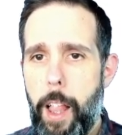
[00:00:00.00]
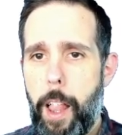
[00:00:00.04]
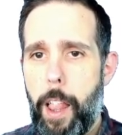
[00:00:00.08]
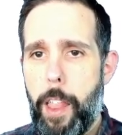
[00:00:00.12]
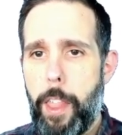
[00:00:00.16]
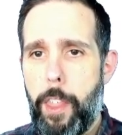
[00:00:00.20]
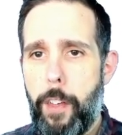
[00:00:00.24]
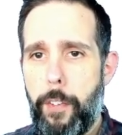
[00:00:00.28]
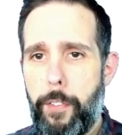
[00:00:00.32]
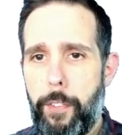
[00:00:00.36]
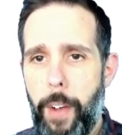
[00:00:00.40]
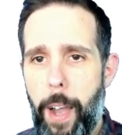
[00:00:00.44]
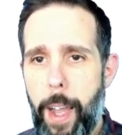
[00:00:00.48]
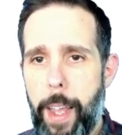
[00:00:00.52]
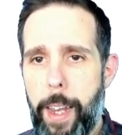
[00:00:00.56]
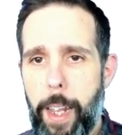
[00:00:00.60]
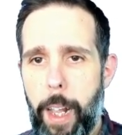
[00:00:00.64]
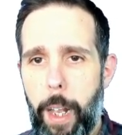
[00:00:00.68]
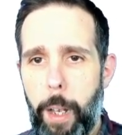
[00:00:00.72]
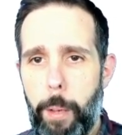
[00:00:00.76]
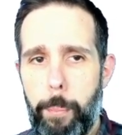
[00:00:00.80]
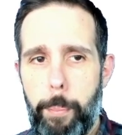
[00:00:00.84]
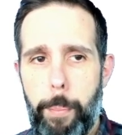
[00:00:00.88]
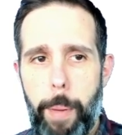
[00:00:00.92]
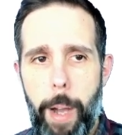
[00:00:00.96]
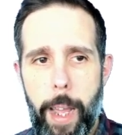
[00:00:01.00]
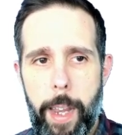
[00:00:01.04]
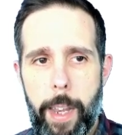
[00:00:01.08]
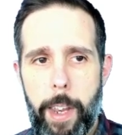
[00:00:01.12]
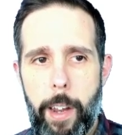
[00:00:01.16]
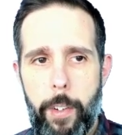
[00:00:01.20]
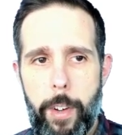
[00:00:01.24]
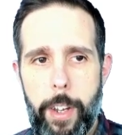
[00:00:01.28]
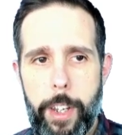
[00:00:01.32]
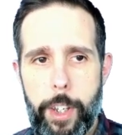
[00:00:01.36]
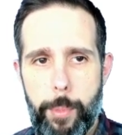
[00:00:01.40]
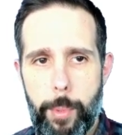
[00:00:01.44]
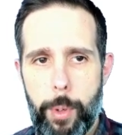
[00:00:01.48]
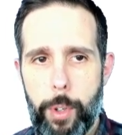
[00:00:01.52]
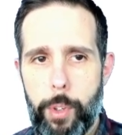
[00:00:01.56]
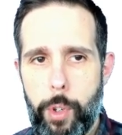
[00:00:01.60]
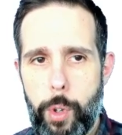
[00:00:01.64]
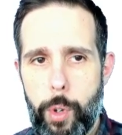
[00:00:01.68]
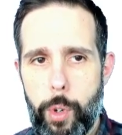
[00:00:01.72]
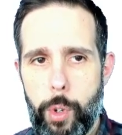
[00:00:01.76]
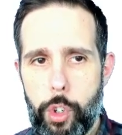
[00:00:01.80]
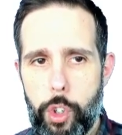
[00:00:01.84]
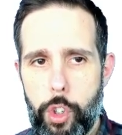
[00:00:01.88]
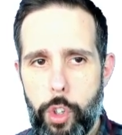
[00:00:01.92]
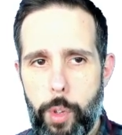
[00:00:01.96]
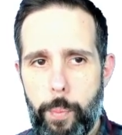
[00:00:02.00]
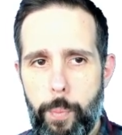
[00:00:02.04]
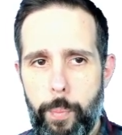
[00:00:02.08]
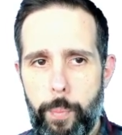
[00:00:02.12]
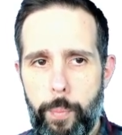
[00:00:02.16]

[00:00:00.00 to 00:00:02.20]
the final binary is produced.